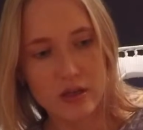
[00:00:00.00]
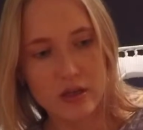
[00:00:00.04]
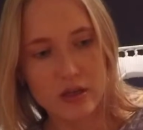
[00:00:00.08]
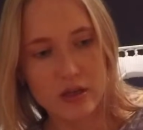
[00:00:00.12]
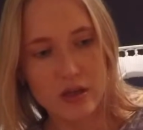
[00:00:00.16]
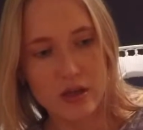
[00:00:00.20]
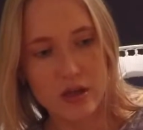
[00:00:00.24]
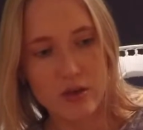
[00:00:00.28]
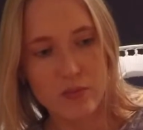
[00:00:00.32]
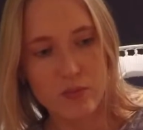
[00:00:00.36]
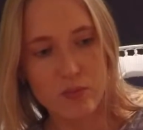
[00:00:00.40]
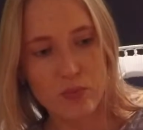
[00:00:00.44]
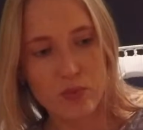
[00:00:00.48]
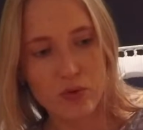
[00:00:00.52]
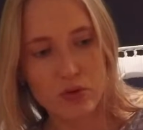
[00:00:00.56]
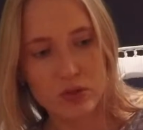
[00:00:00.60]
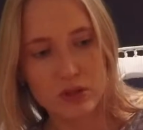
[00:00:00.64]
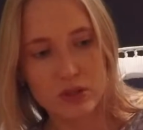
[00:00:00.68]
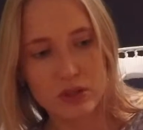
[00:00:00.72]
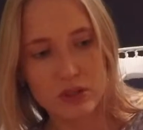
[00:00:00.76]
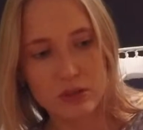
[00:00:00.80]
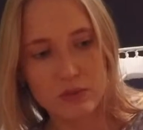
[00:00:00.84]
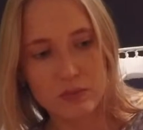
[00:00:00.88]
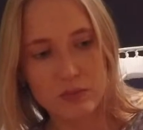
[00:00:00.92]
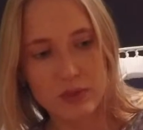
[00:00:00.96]
The
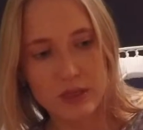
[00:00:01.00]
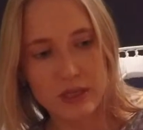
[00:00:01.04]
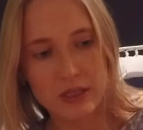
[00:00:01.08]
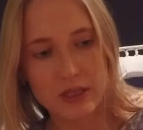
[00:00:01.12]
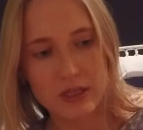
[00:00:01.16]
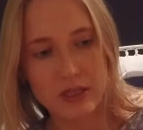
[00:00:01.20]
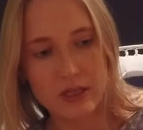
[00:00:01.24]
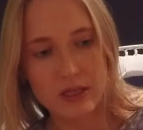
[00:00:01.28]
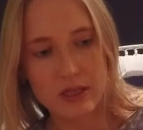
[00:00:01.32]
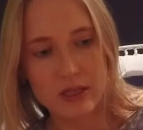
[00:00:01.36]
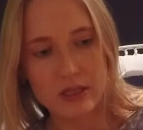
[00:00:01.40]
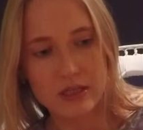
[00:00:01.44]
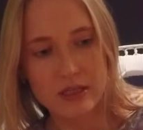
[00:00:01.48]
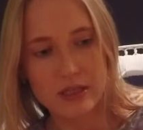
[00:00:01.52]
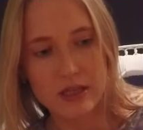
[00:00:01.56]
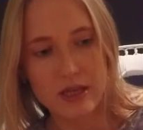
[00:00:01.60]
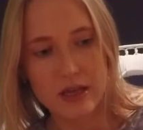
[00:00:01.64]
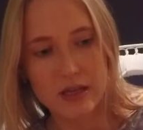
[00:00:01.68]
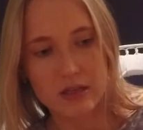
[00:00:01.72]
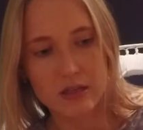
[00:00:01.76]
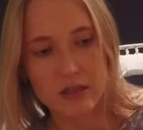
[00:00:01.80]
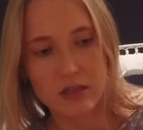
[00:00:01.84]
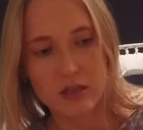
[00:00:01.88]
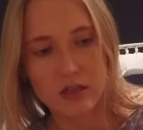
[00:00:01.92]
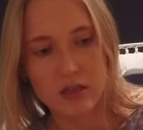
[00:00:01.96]
important bit is
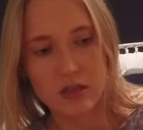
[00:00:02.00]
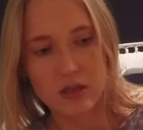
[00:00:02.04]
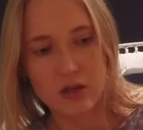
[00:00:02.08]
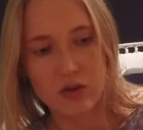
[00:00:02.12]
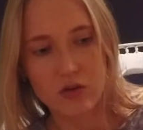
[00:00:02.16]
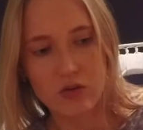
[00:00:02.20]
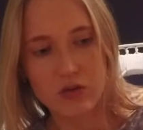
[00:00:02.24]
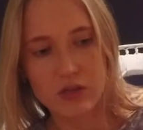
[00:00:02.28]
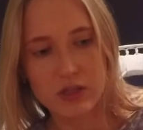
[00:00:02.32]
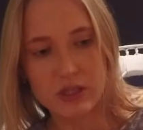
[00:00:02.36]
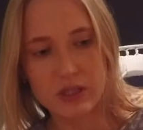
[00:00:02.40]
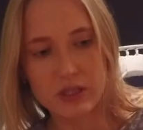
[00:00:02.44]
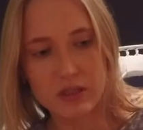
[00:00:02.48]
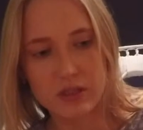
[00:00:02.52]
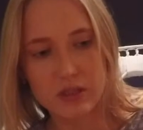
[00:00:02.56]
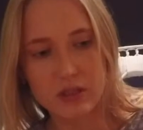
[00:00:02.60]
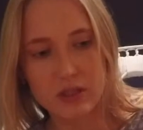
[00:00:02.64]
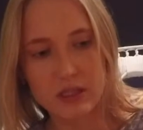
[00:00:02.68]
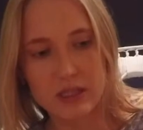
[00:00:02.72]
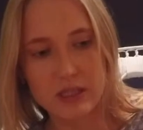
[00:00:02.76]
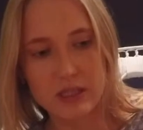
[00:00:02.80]
that the crystal